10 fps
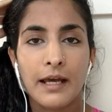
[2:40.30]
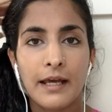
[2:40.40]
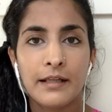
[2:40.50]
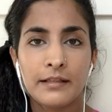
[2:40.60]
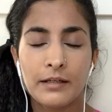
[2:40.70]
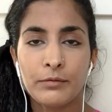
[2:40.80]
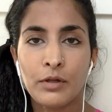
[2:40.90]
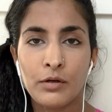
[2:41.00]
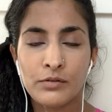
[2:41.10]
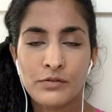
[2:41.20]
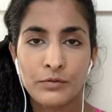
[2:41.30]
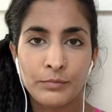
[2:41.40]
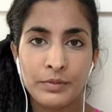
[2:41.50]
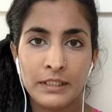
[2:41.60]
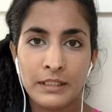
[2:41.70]
and I will also
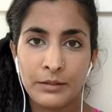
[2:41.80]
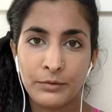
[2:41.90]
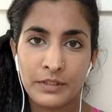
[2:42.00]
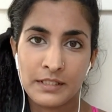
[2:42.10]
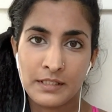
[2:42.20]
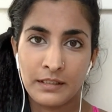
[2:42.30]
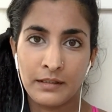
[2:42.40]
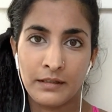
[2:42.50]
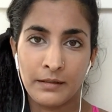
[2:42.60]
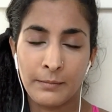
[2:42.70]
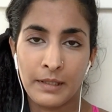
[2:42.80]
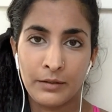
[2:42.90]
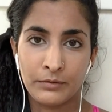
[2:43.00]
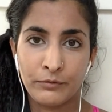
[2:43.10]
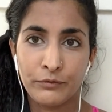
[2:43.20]
be increasing the
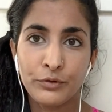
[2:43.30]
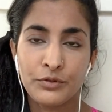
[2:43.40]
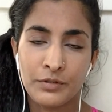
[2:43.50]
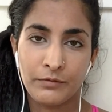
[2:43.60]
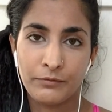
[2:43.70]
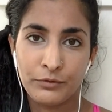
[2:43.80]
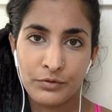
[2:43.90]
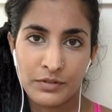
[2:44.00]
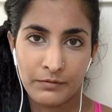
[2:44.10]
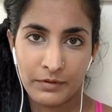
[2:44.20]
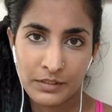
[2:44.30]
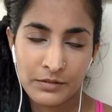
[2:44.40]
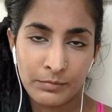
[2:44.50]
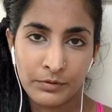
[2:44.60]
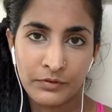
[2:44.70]
amount of fruits and
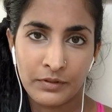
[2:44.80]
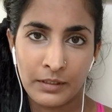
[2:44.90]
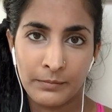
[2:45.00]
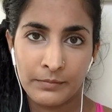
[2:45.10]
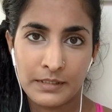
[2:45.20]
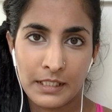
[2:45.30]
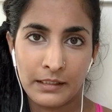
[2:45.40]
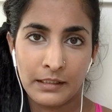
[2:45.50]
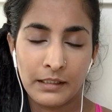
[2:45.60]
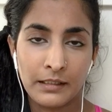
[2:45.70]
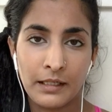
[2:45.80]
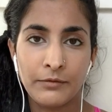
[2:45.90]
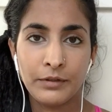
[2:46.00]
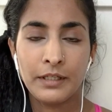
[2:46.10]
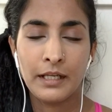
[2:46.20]
vegetables that I'm taking in
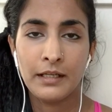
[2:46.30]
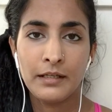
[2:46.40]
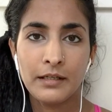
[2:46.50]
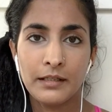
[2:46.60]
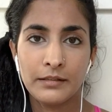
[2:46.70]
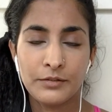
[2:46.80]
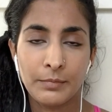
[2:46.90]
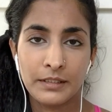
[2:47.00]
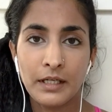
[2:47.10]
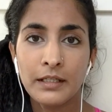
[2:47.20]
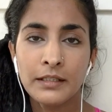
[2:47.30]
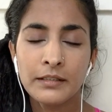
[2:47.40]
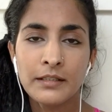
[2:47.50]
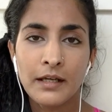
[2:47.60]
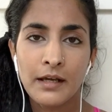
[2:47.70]
every day into my
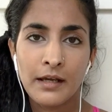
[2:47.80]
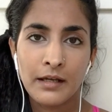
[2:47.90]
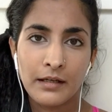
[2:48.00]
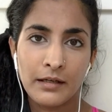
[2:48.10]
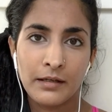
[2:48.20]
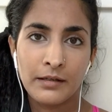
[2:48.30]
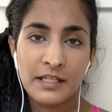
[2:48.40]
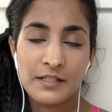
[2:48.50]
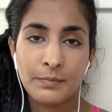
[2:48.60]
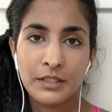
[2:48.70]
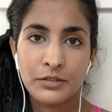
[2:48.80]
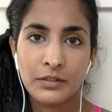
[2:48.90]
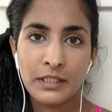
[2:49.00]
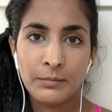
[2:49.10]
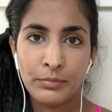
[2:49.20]
diet,
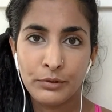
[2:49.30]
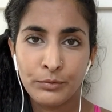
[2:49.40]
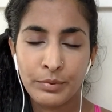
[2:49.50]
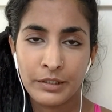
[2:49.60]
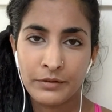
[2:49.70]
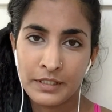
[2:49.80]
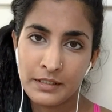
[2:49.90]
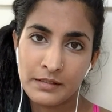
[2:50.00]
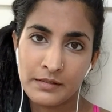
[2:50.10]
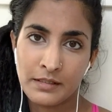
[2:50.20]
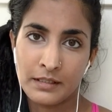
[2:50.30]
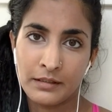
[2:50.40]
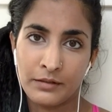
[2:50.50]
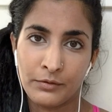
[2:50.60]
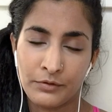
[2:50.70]
especially blueberries
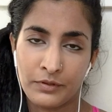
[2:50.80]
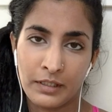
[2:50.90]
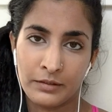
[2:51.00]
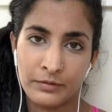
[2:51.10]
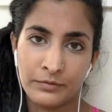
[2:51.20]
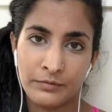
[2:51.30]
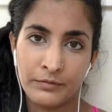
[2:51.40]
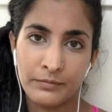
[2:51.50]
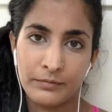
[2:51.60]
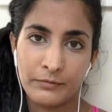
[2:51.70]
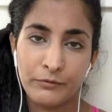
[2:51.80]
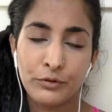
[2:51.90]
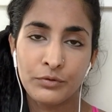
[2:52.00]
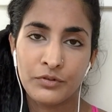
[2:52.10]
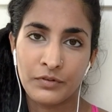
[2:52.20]
and those kind of
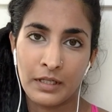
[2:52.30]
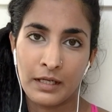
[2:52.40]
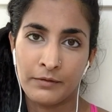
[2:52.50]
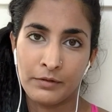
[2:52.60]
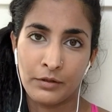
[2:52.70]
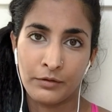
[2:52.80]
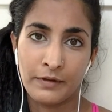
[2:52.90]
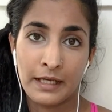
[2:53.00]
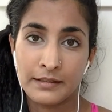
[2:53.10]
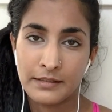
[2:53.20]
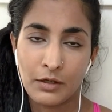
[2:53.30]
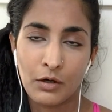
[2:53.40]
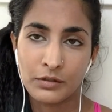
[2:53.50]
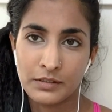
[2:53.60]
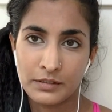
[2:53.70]
fruits that have a lot of
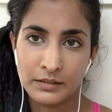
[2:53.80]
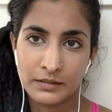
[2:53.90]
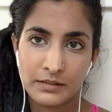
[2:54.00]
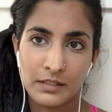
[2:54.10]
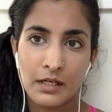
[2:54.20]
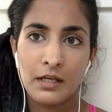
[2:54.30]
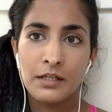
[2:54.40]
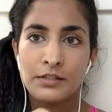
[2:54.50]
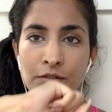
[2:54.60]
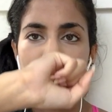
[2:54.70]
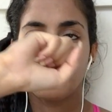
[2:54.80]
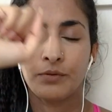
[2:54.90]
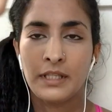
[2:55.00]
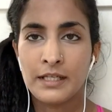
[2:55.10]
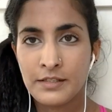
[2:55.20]
antioxidants. So
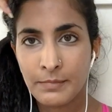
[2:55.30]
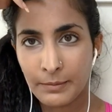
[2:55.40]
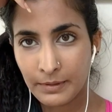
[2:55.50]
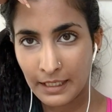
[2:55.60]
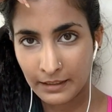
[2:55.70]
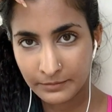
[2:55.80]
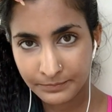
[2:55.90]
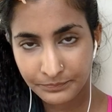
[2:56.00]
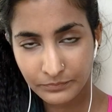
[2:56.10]
that is my plan